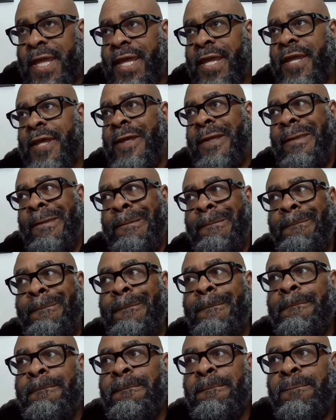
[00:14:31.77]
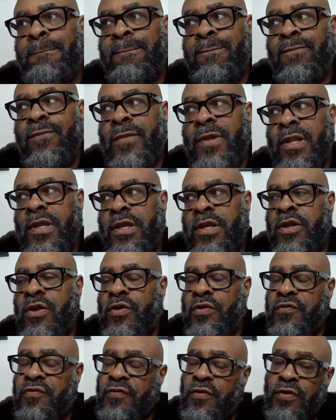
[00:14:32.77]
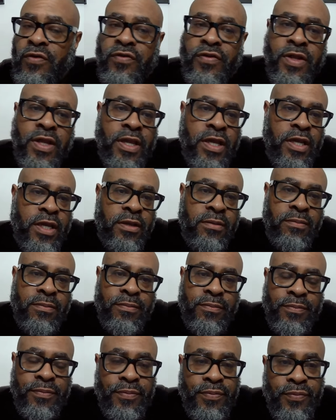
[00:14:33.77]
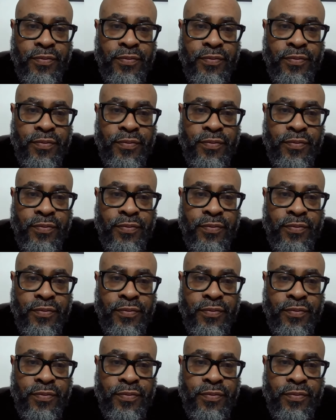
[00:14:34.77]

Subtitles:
And, you know, the first game,